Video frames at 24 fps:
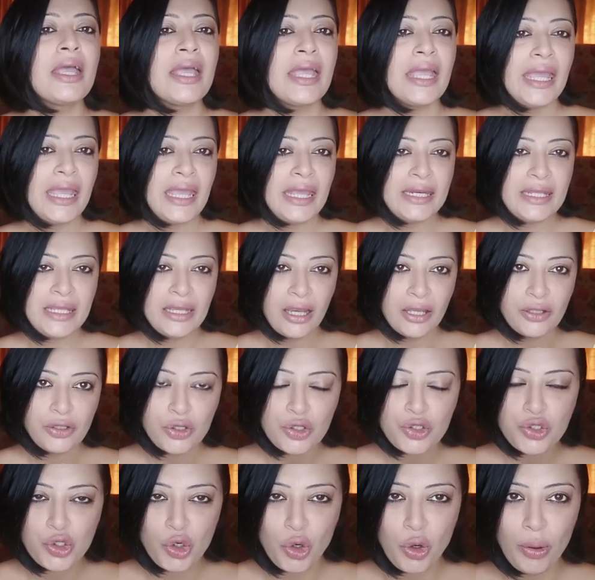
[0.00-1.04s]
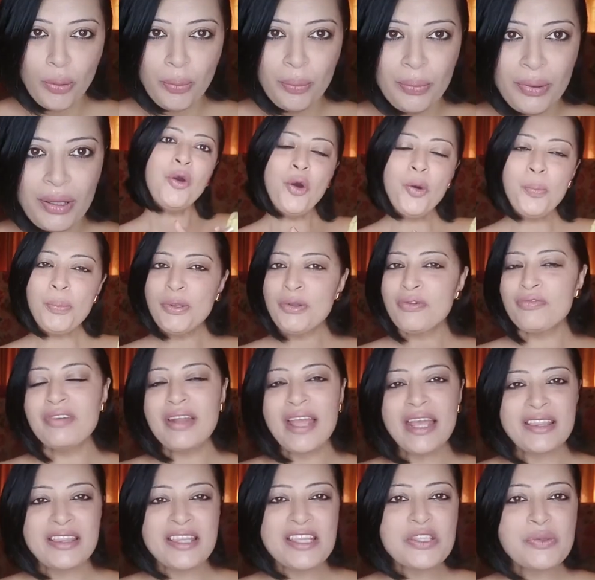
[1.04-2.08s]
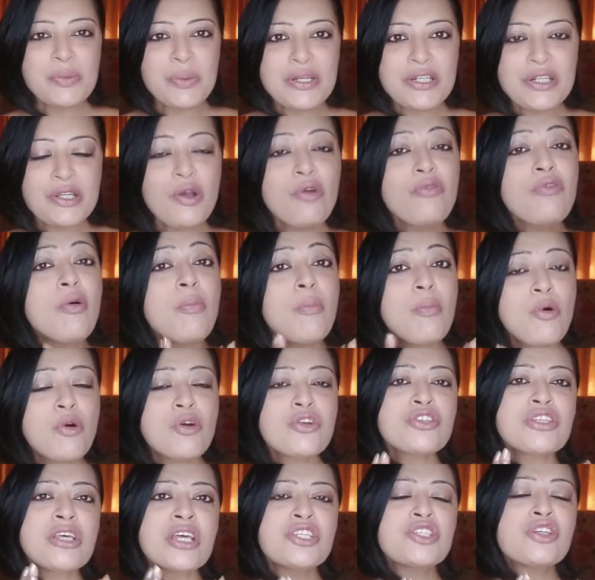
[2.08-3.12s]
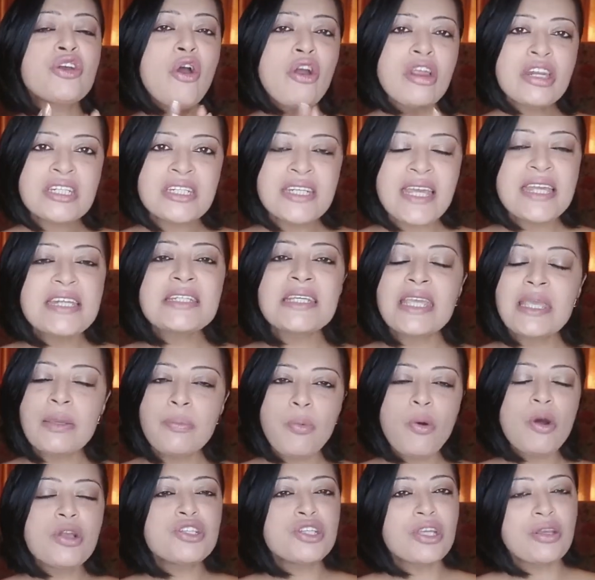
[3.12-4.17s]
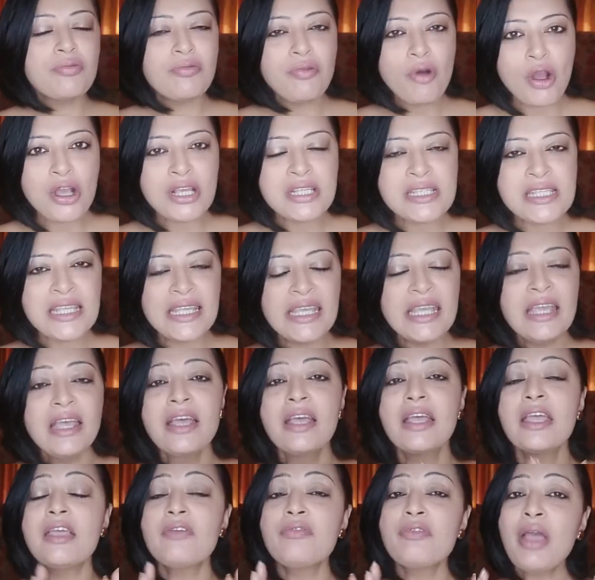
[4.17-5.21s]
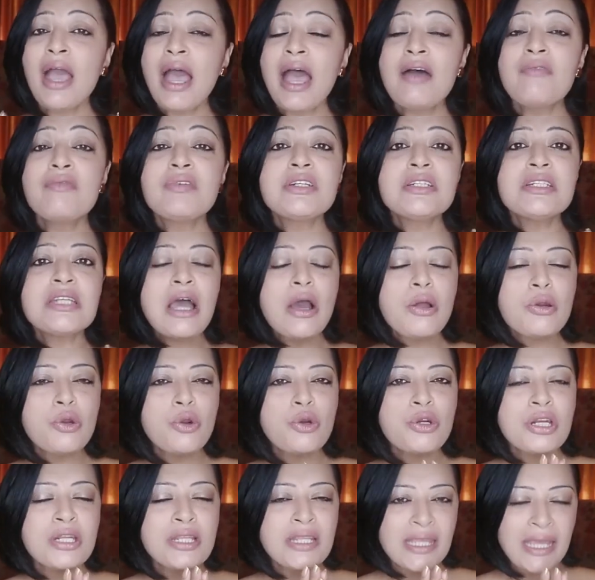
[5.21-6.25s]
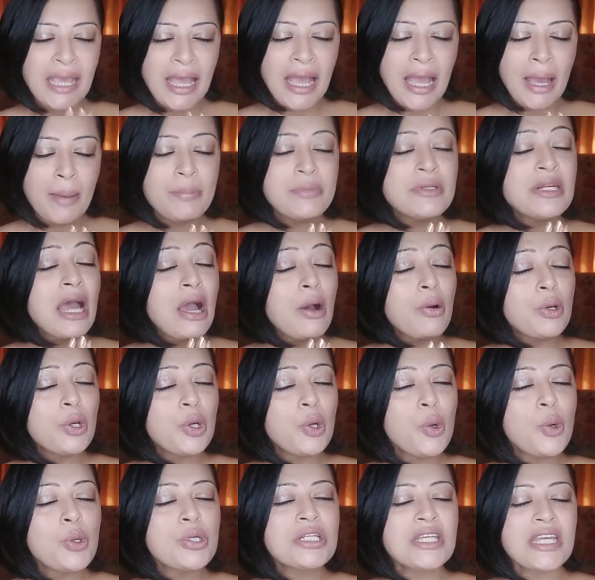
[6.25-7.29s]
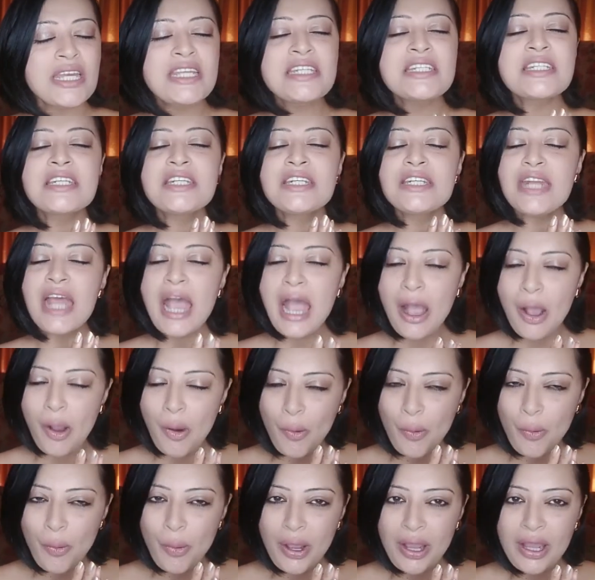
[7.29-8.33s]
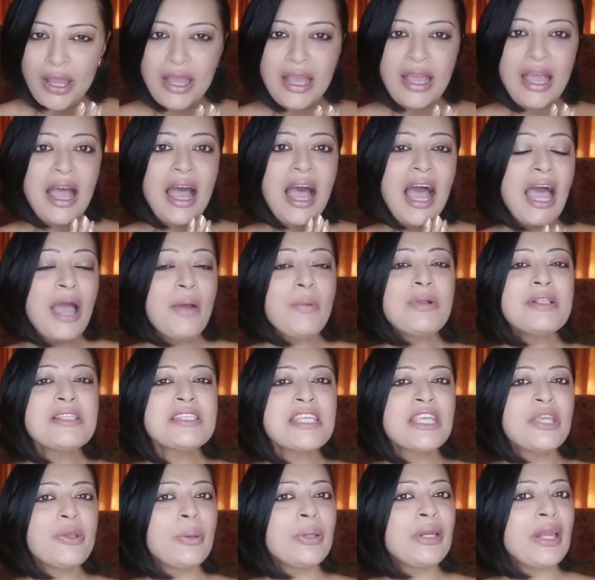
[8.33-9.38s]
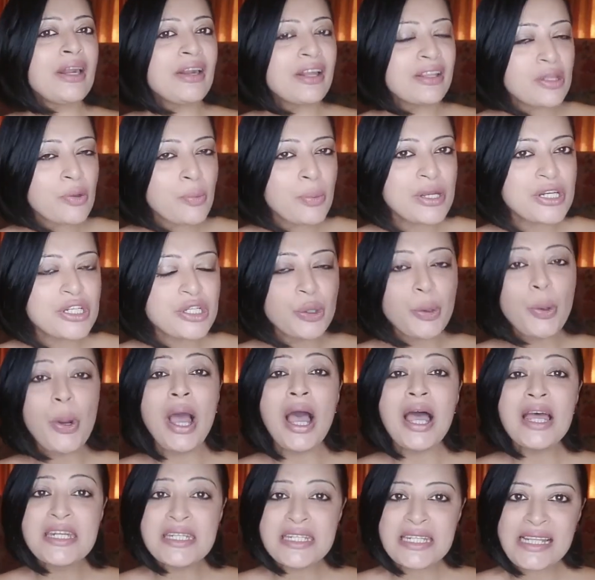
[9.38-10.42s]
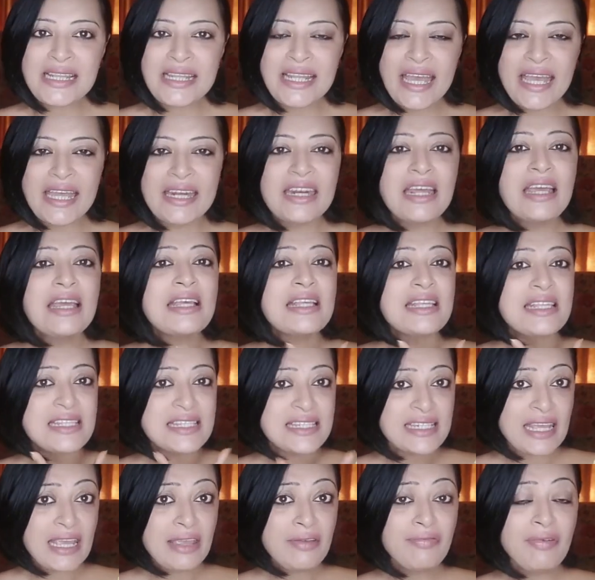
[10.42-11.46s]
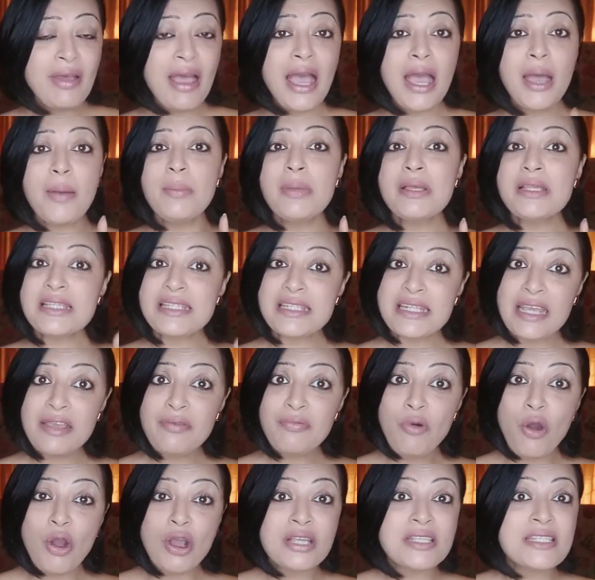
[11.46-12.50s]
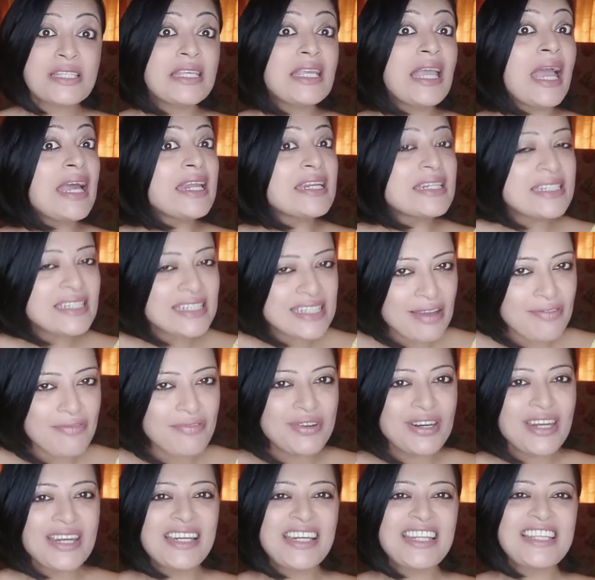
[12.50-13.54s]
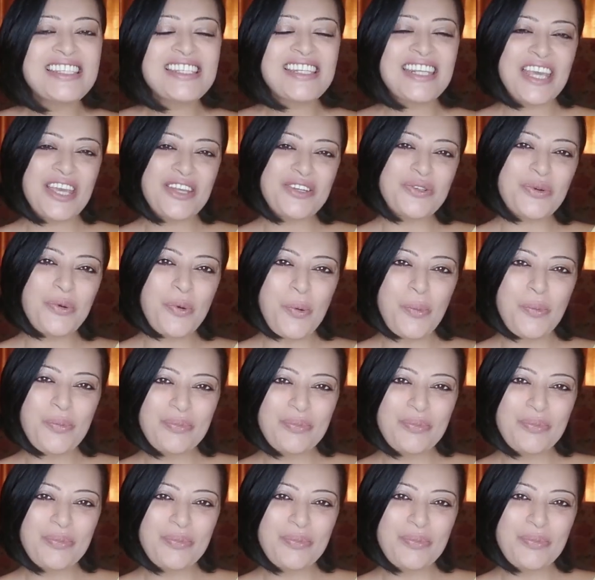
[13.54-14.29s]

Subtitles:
any other job. Hope you've liked this video. For more such content, keep watching Foxy. If you haven't downloaded the app, download it now. I will see you in another video. Until then, stay fab, stay foxy, and definitely stay at home.